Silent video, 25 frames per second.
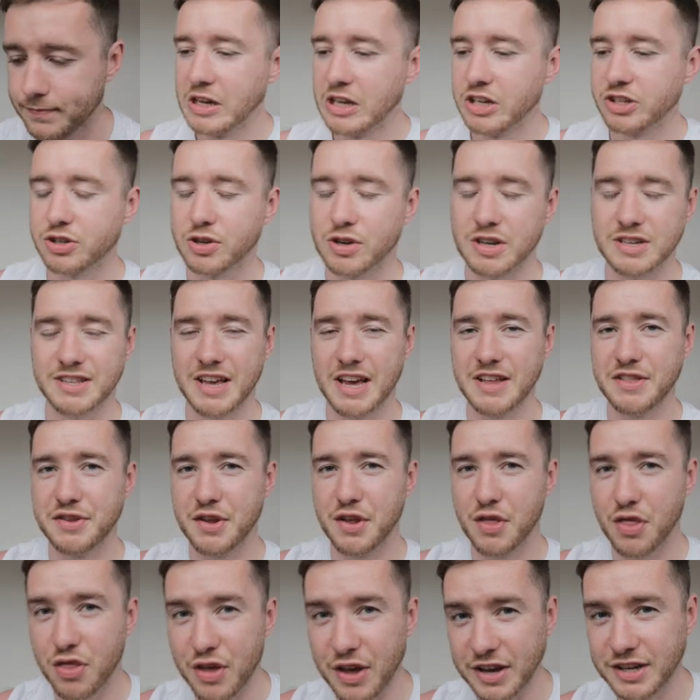So there's then
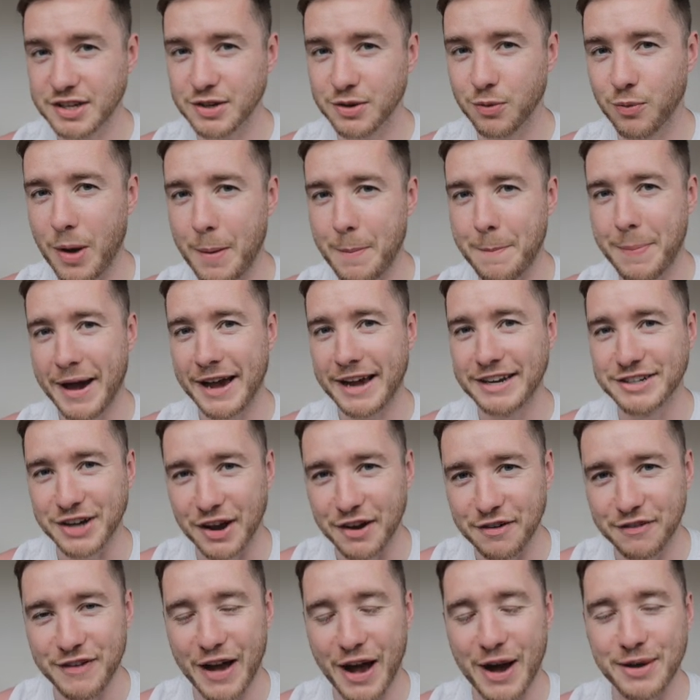this webpage I
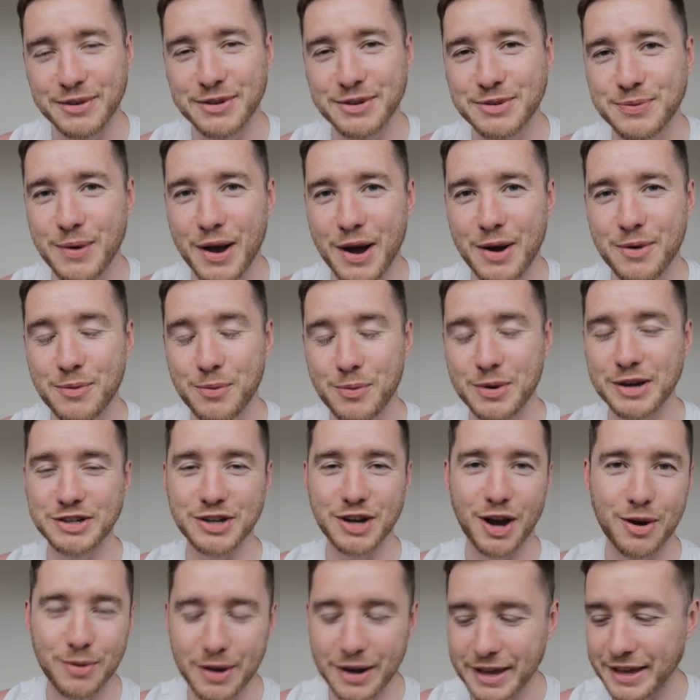found as well, which
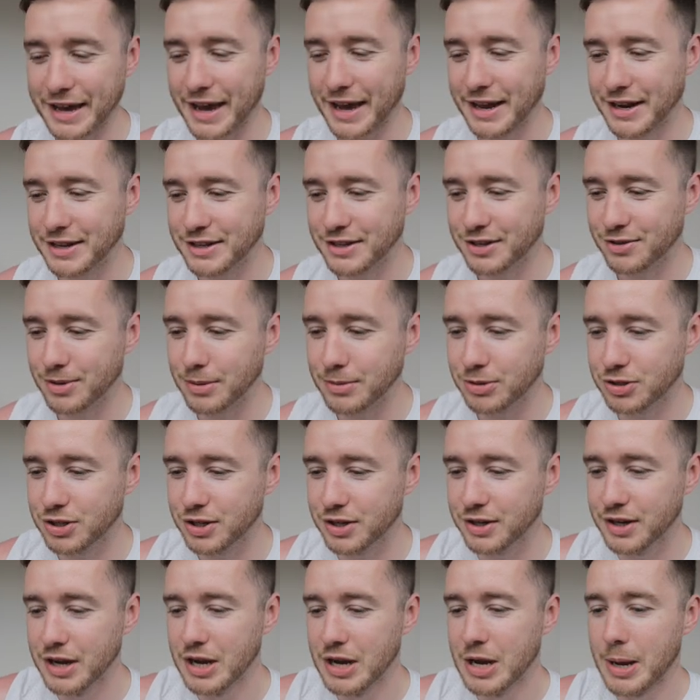I'll link in the
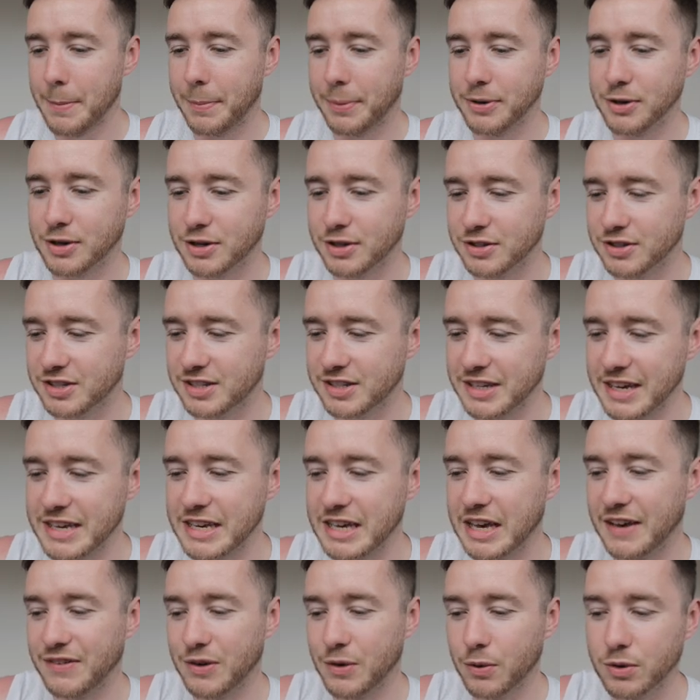description, but you can
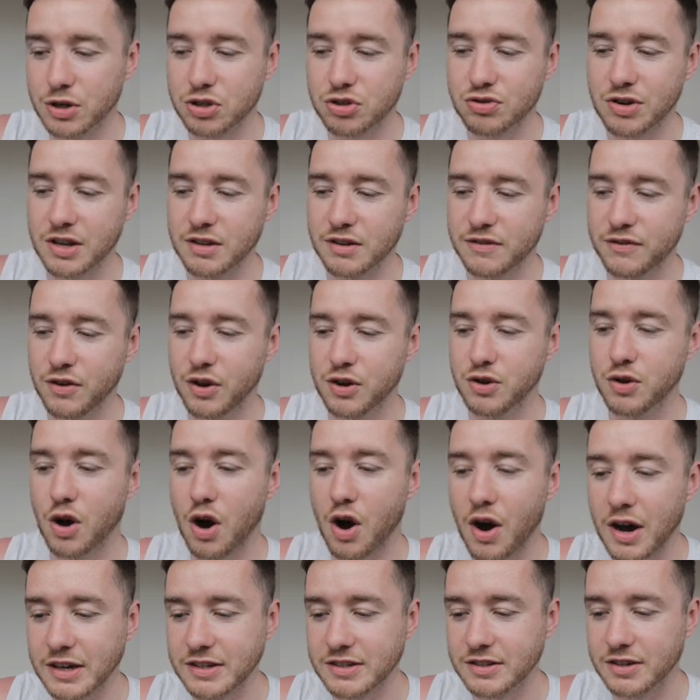see if you want to transfer your
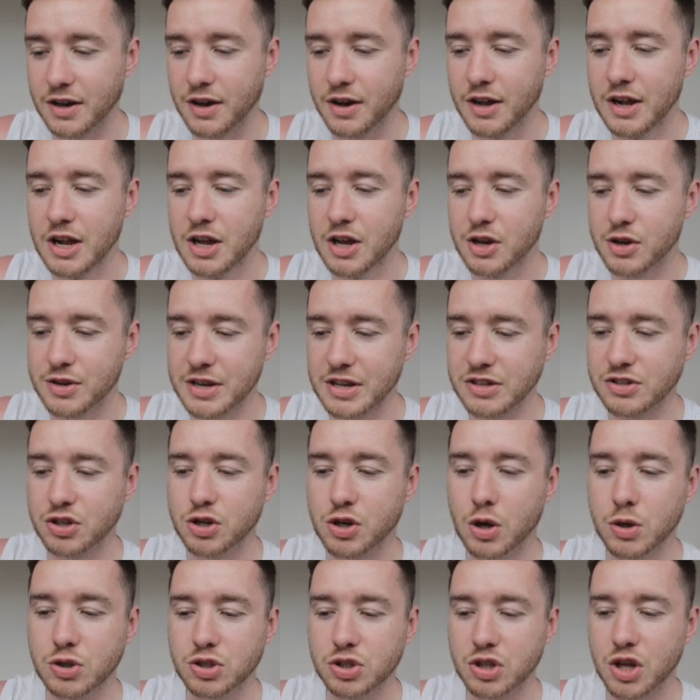ISA, you need to
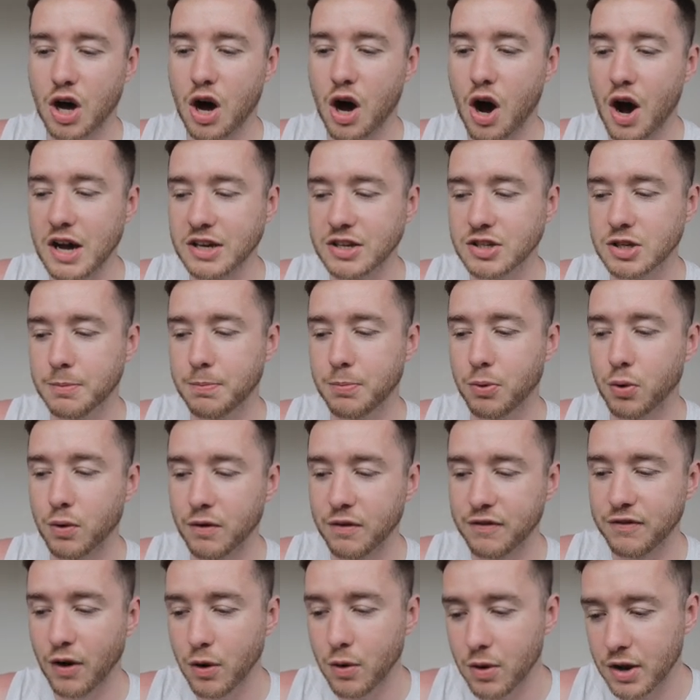go to the ISA
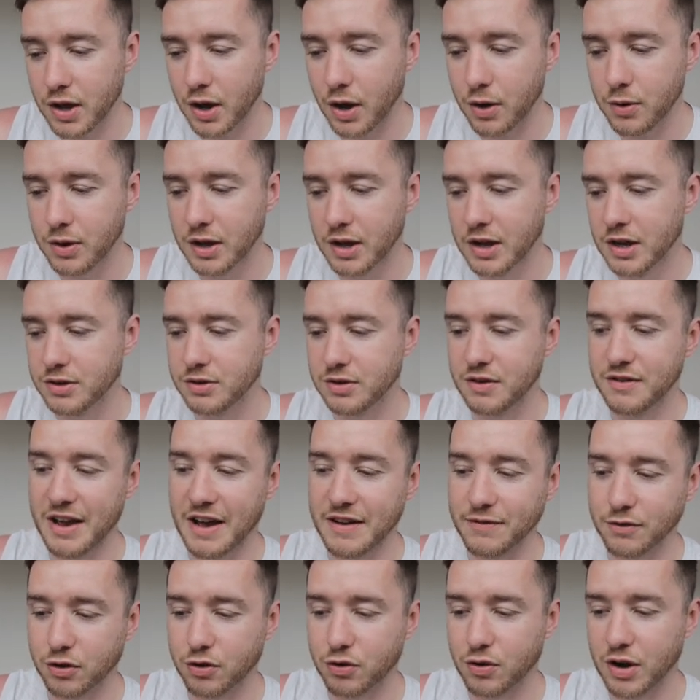portfolio. So if you
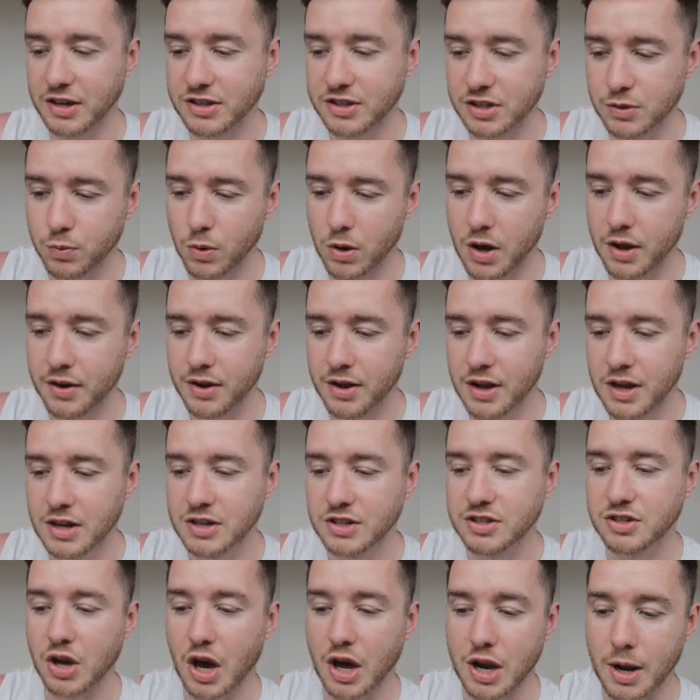haven't created one,
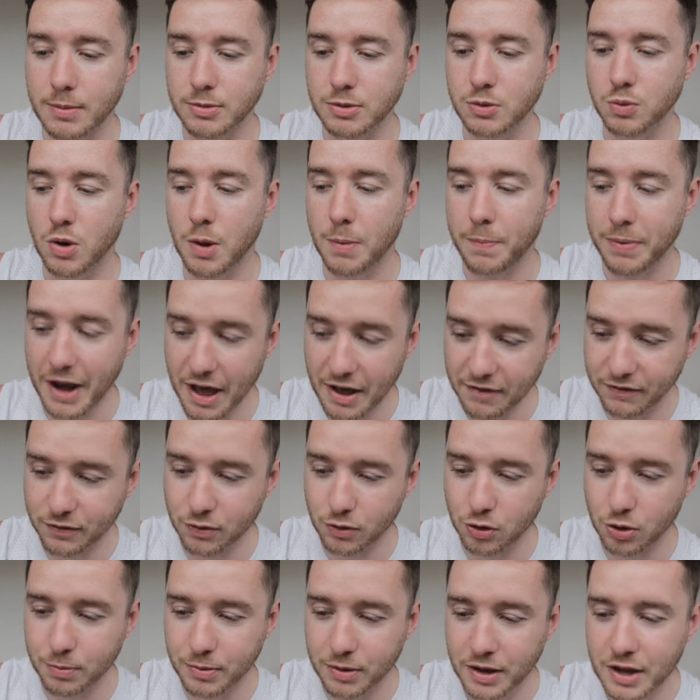sign up to our
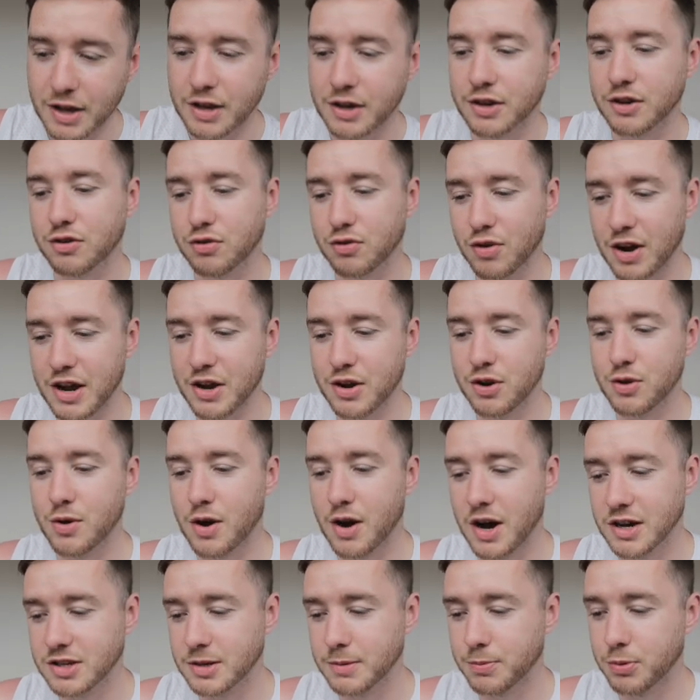platform, create a new
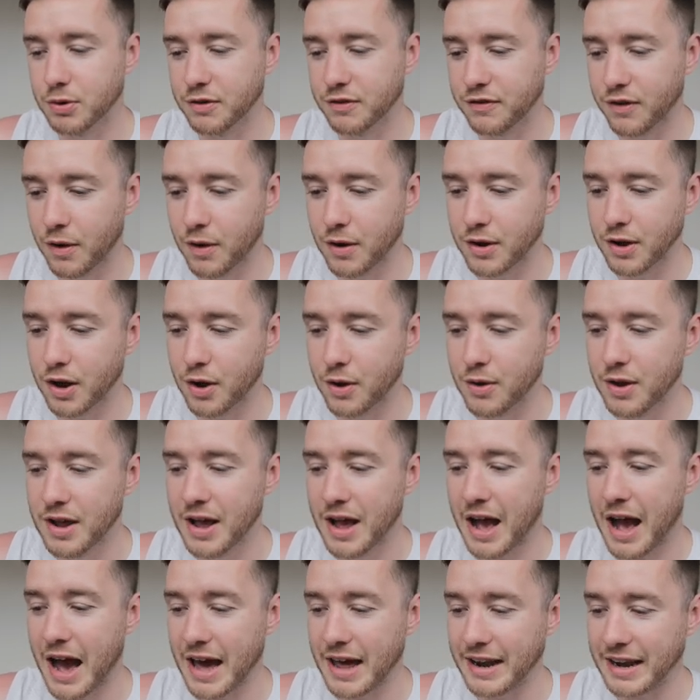ISA portfolio
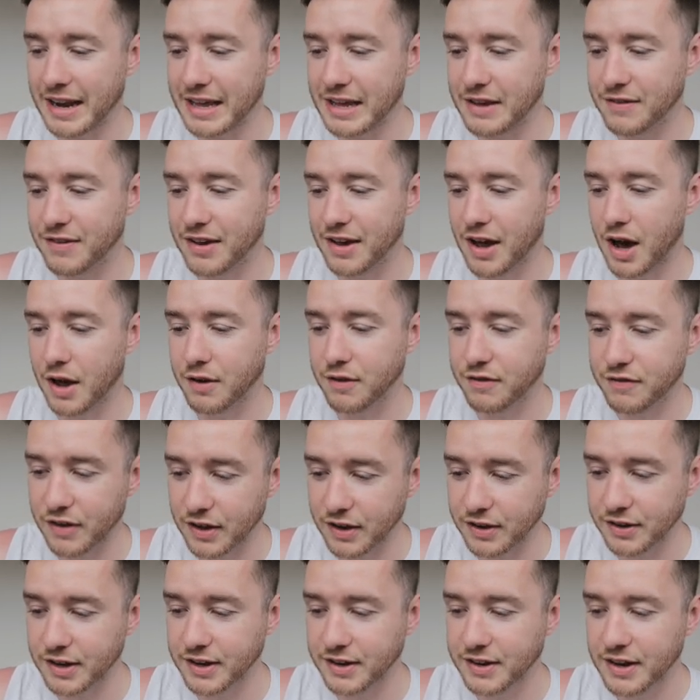and leave it
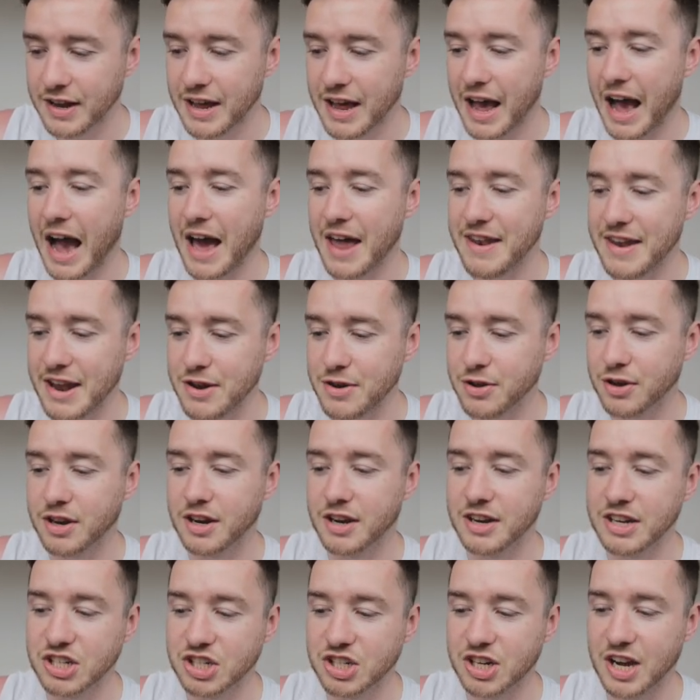unfunded, and then you can
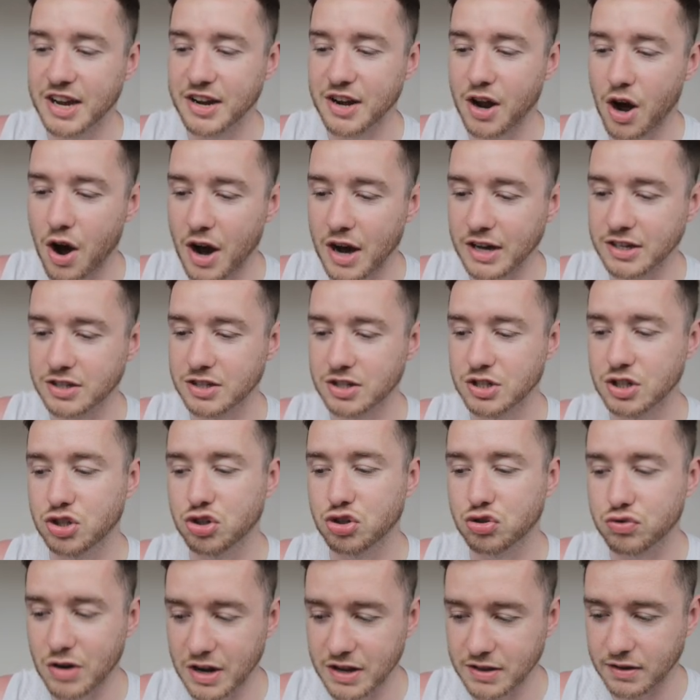initiate an ISA
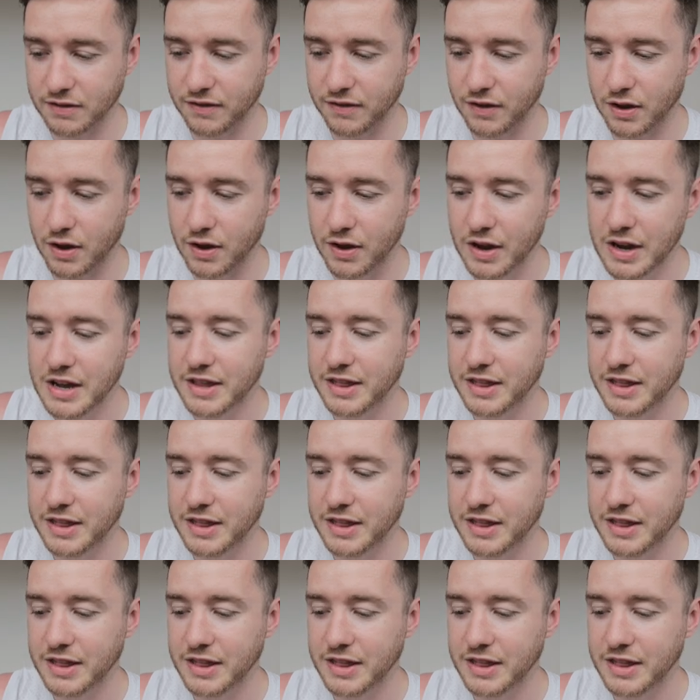transfer.